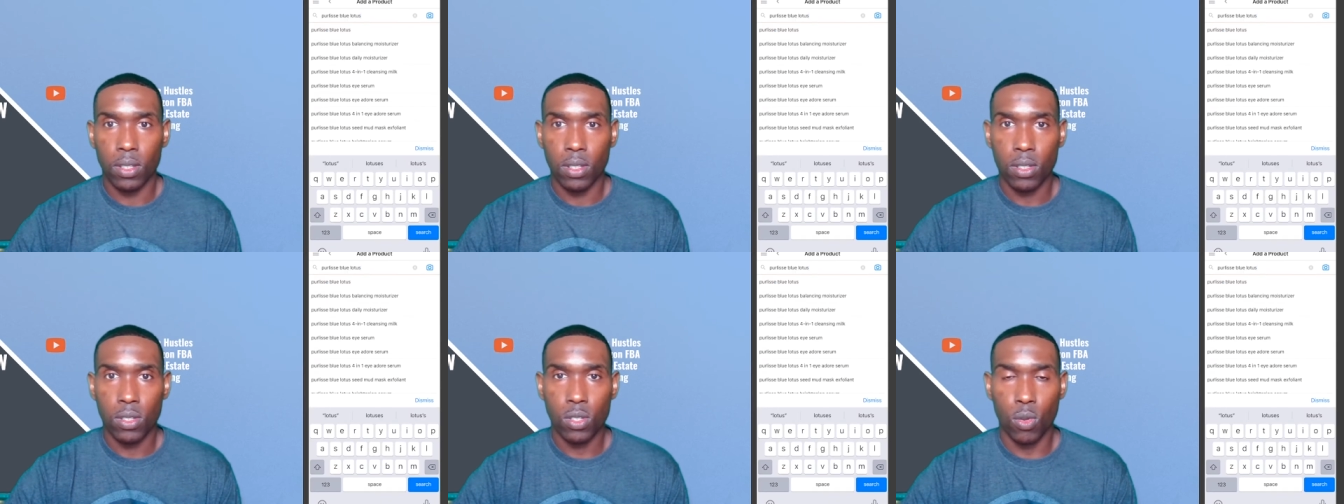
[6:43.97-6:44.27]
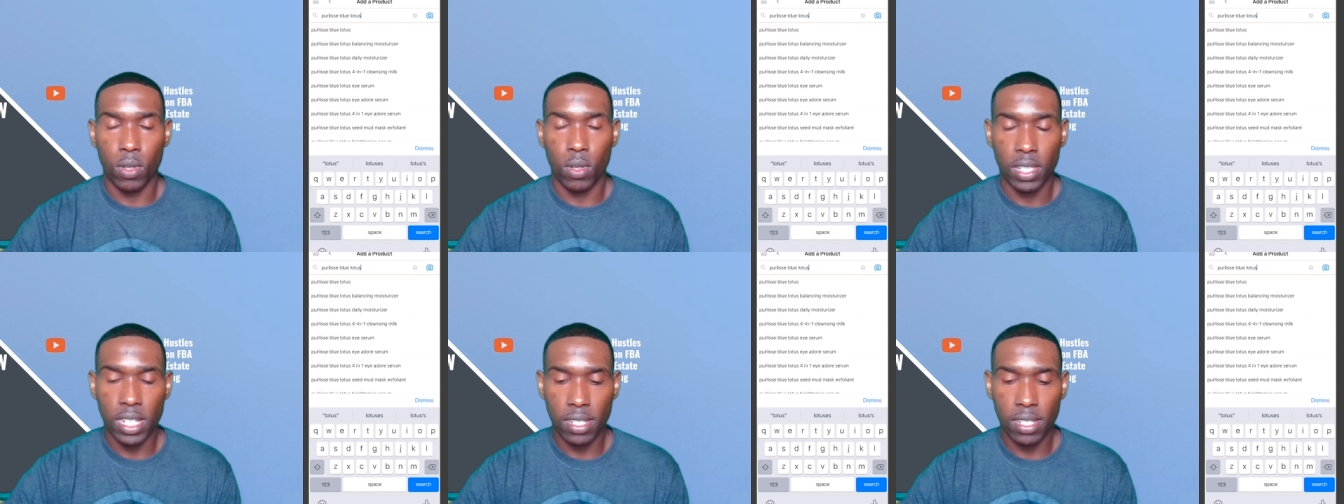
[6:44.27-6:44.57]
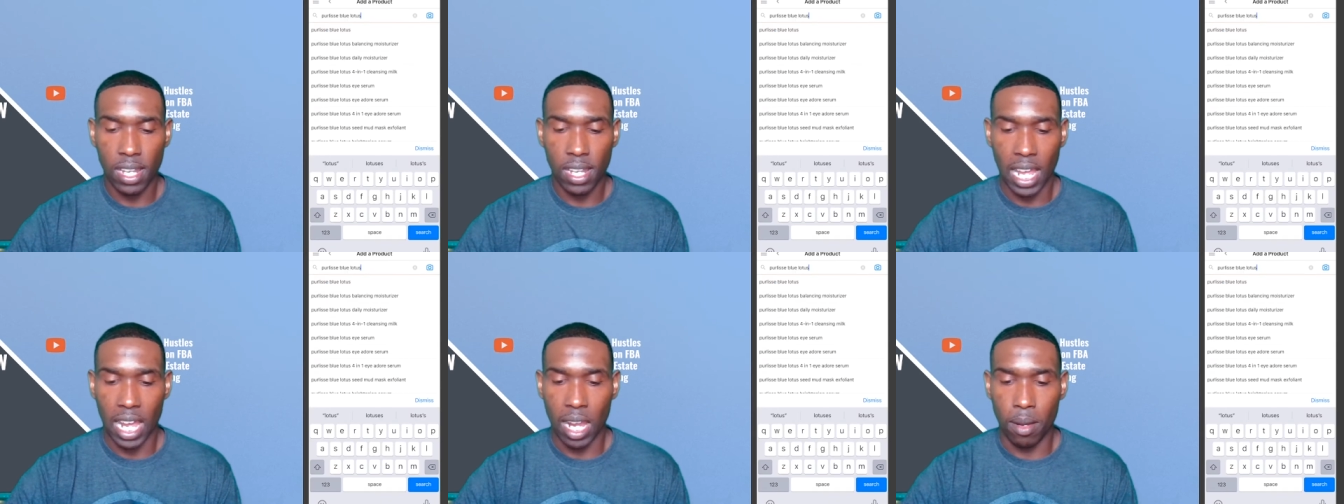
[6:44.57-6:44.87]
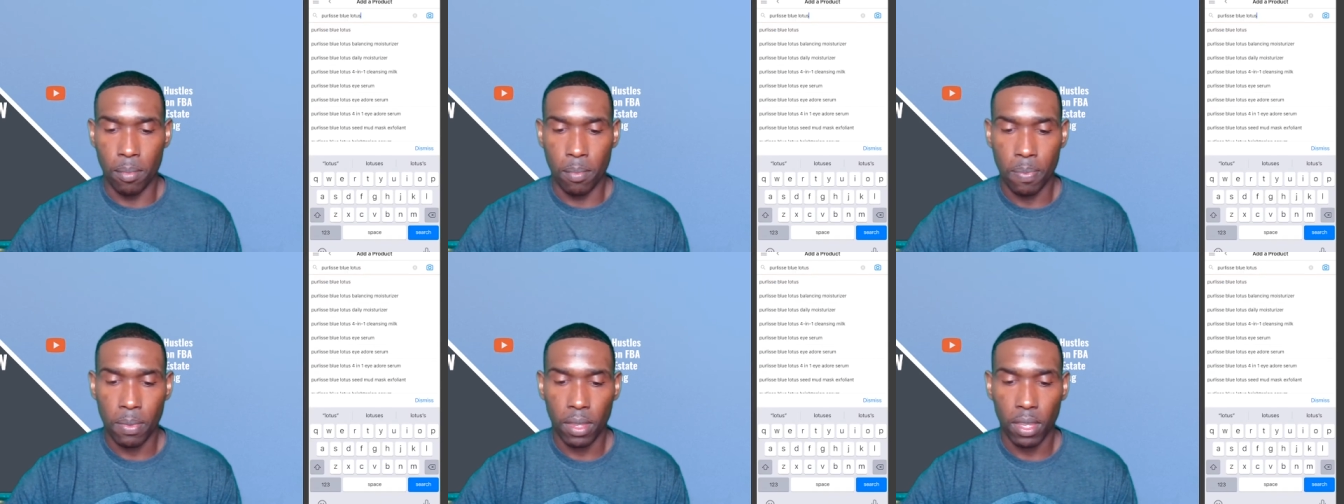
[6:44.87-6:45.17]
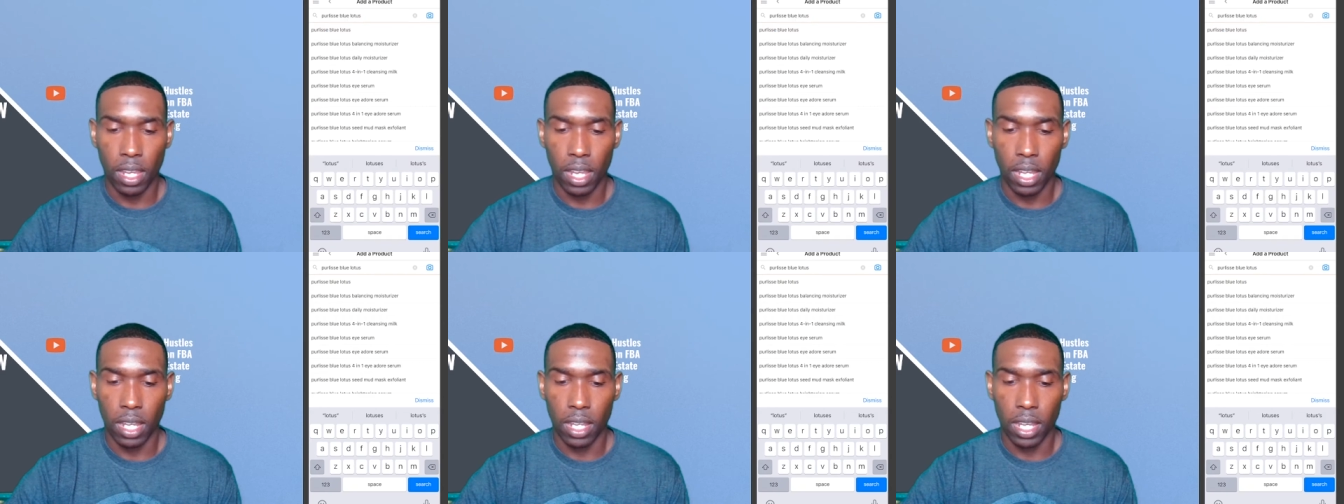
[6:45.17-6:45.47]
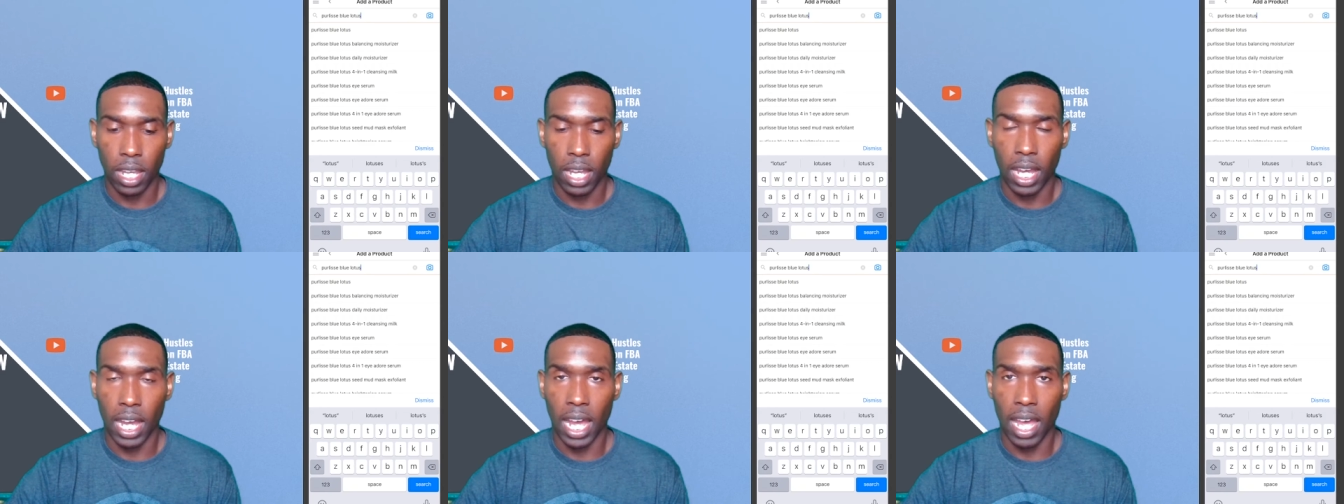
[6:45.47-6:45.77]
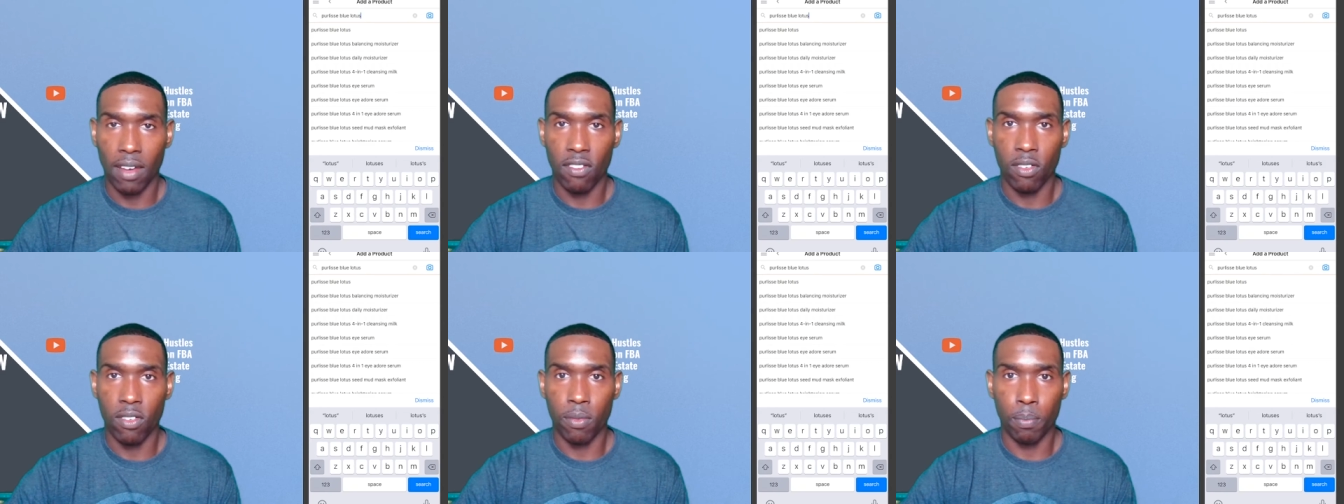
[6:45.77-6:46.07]
So at this time, I
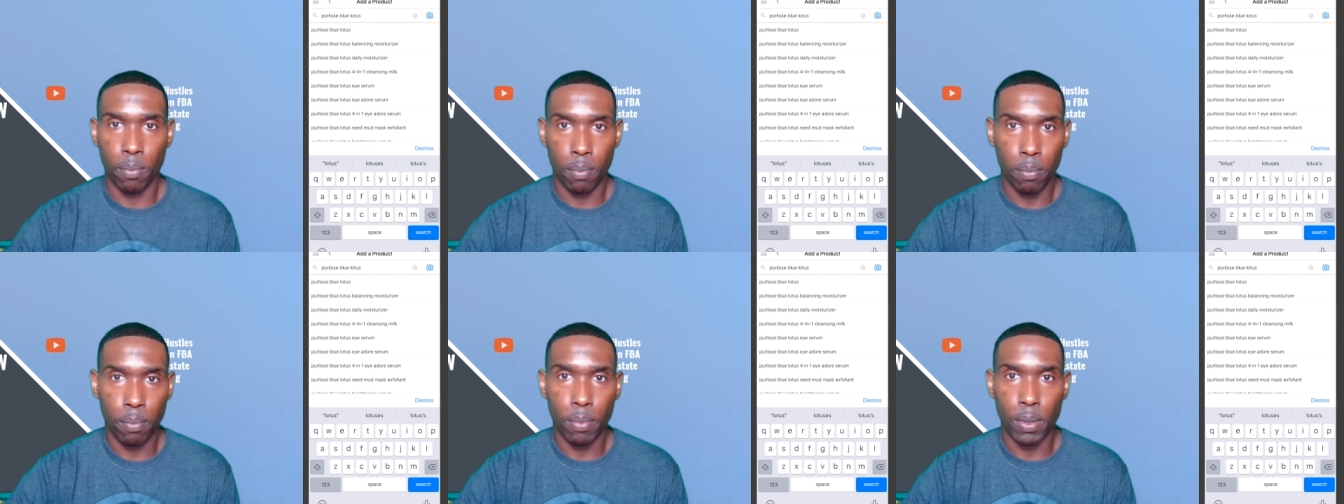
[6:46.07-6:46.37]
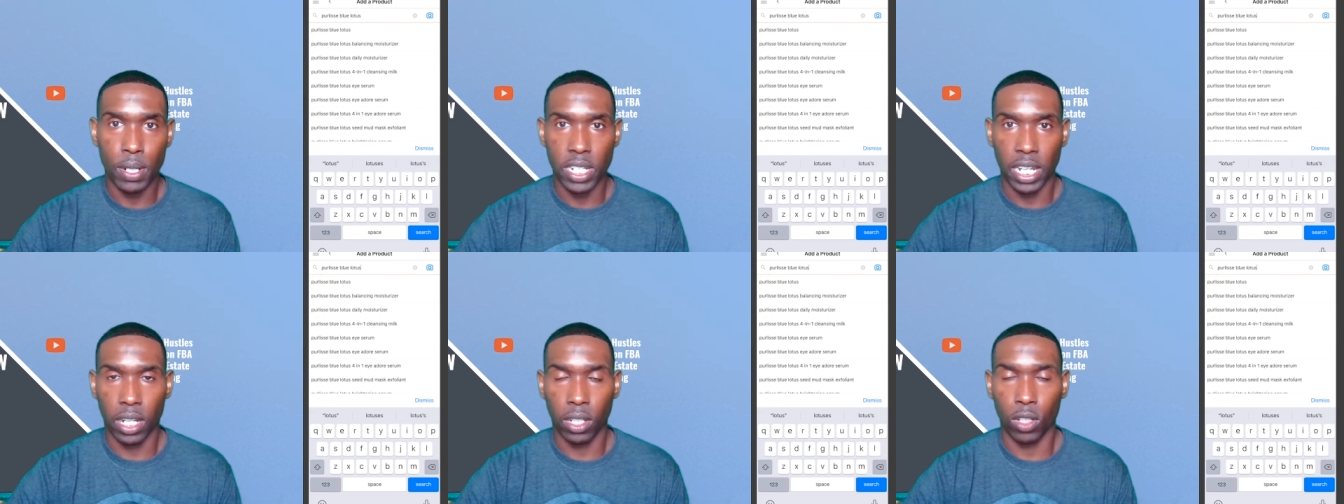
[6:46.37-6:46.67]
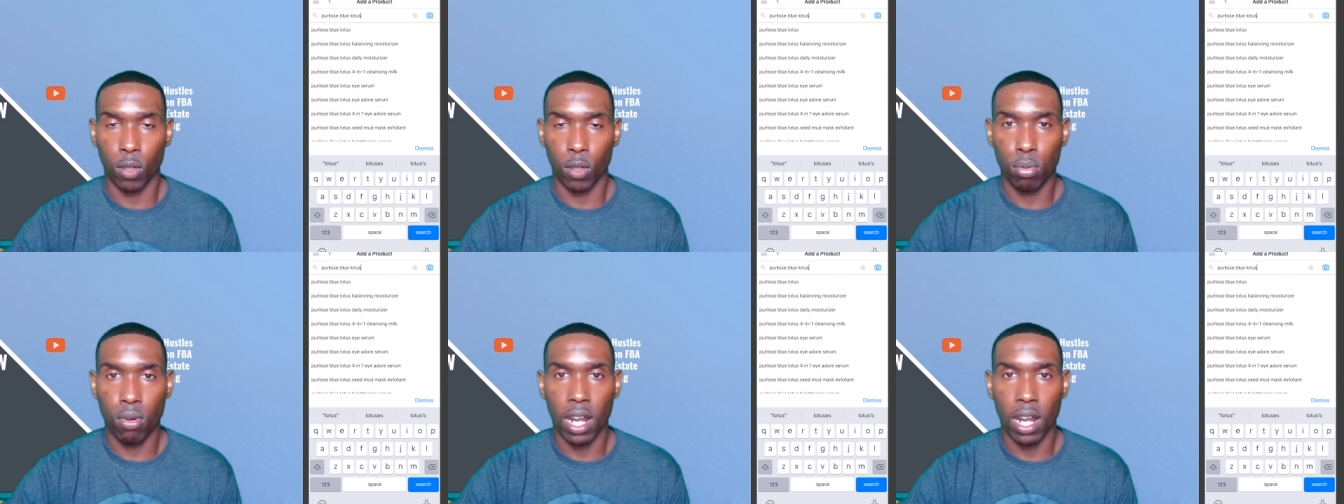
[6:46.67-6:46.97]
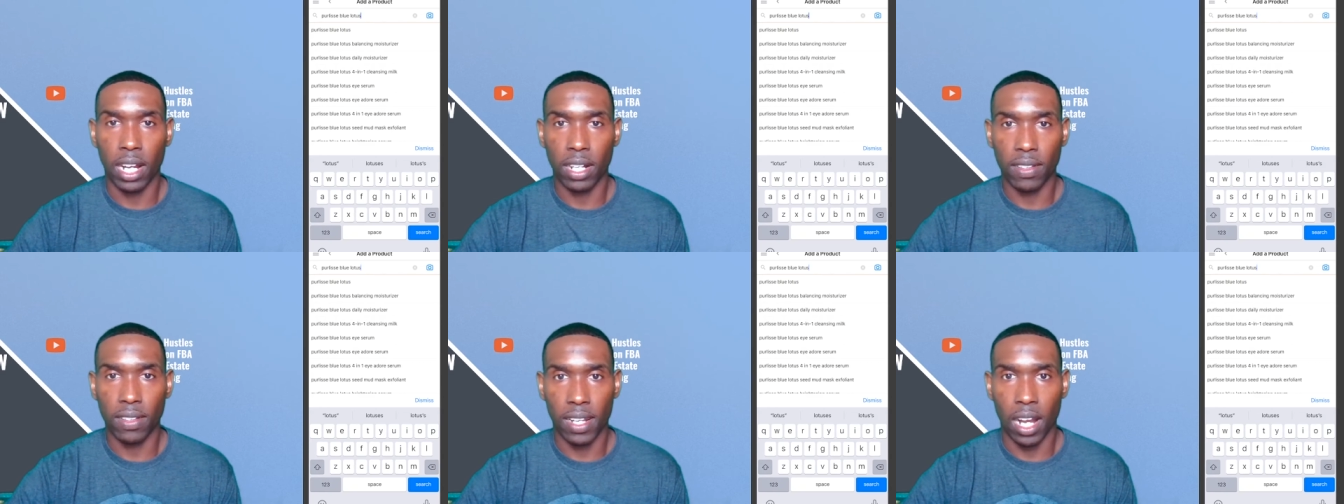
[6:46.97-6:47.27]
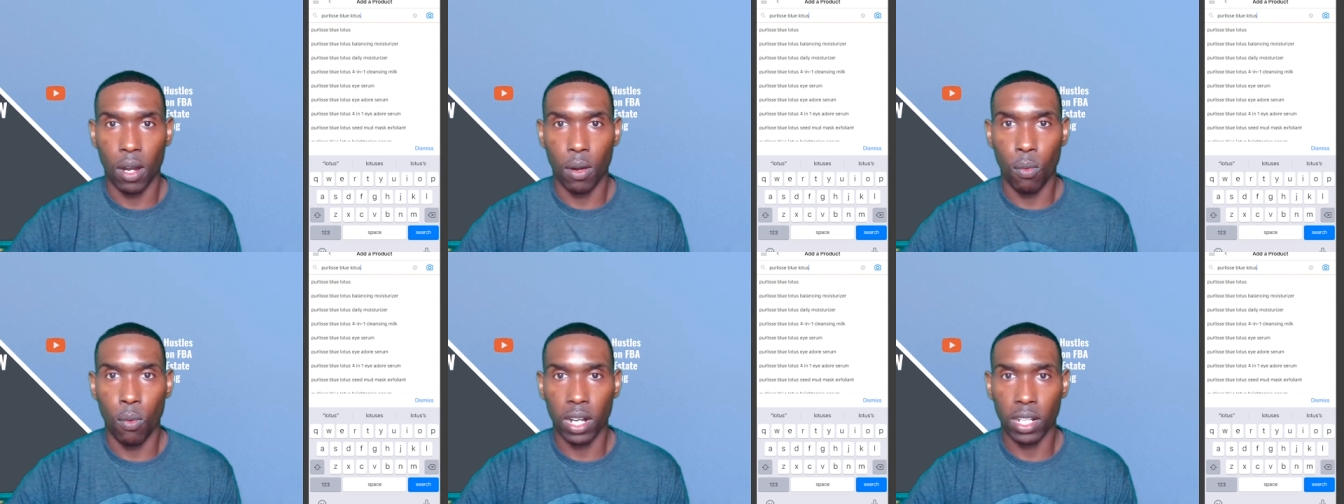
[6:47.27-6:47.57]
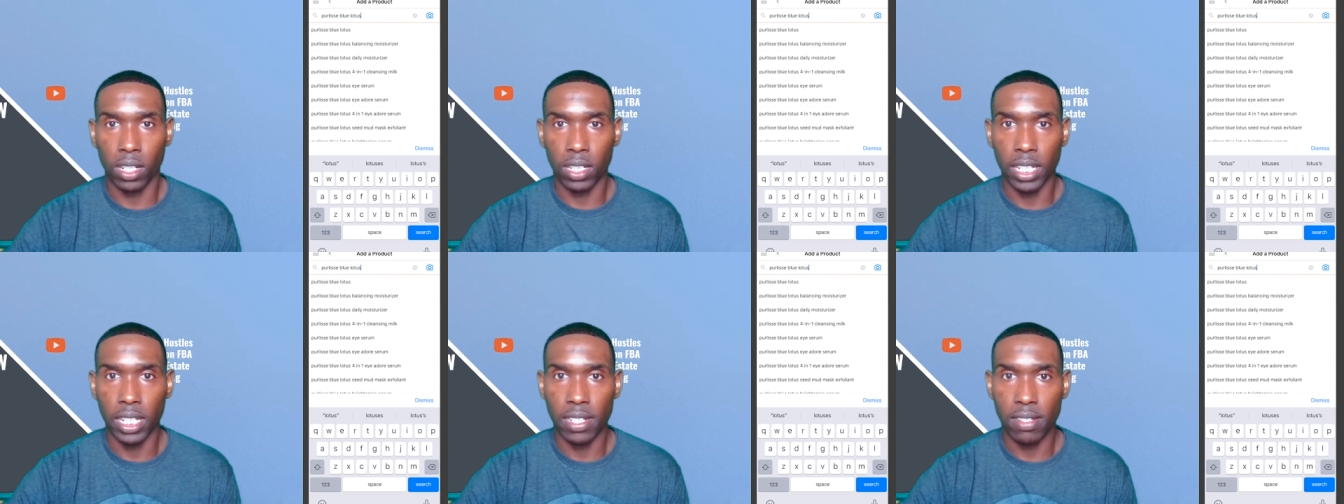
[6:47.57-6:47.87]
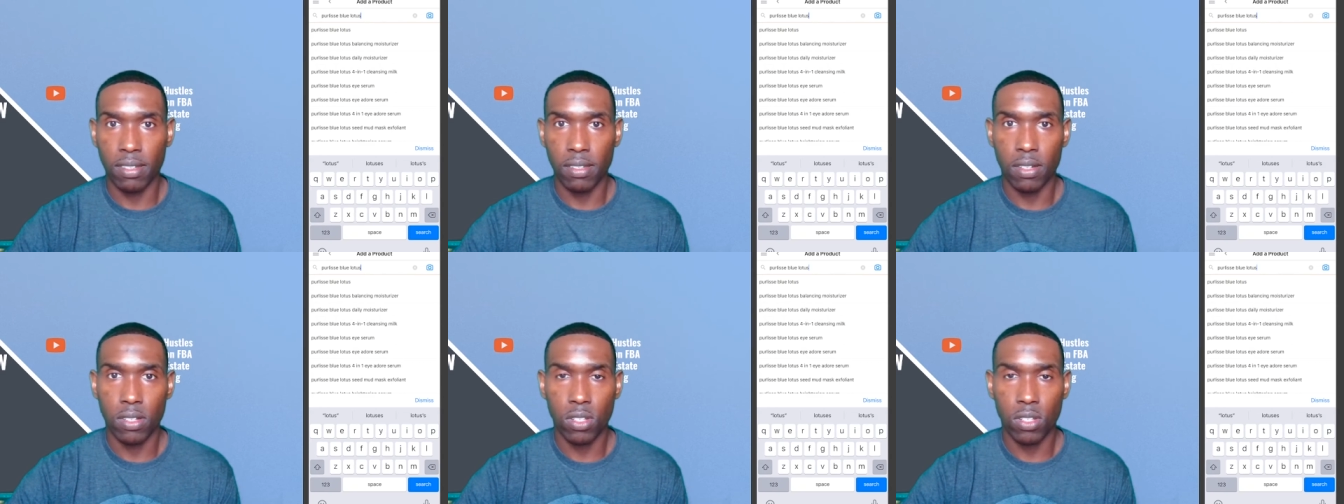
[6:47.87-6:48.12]
have a particular product that I want to list.